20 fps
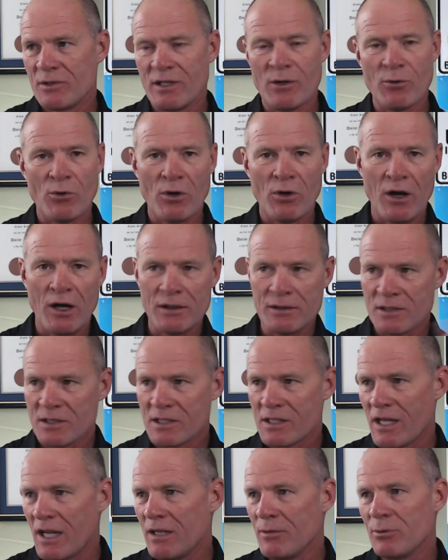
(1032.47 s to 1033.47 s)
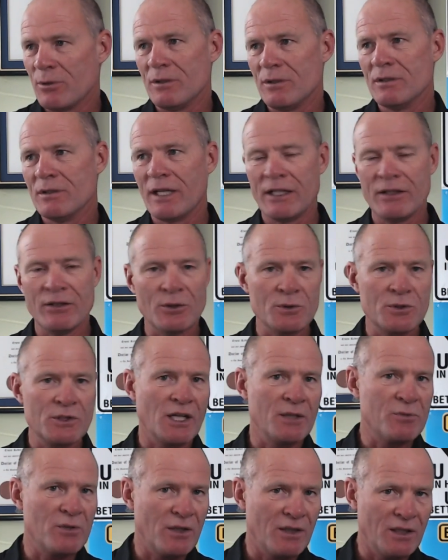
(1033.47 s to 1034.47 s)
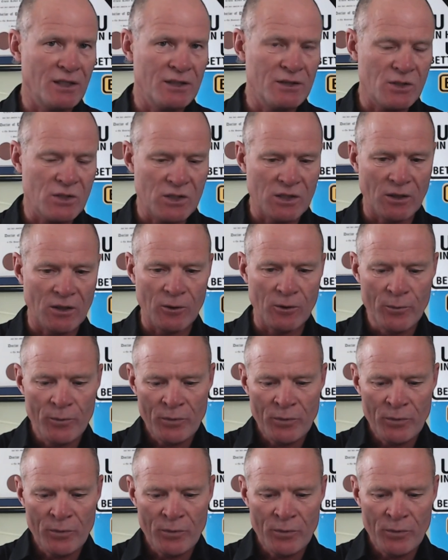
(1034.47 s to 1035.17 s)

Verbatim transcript: They were unstable and those types of things. So